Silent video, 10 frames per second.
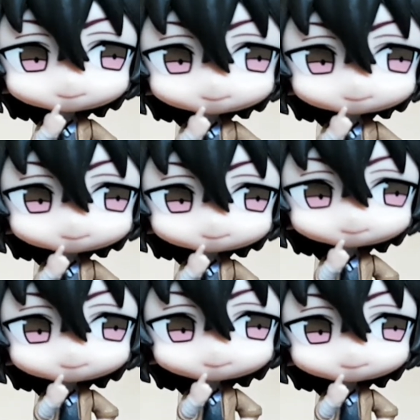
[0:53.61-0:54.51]

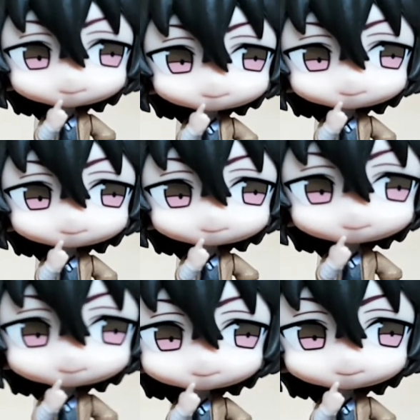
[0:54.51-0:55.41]
places where
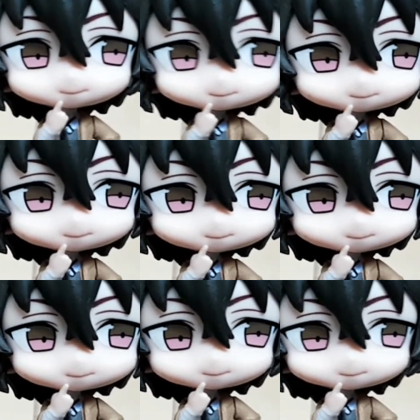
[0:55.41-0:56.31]
you
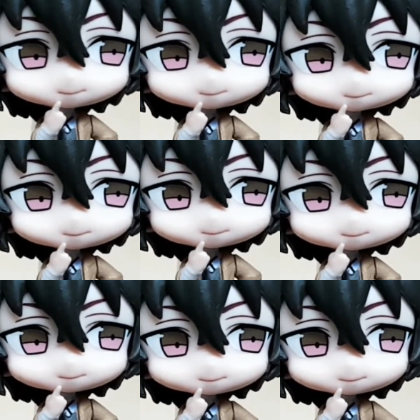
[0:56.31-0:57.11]
can find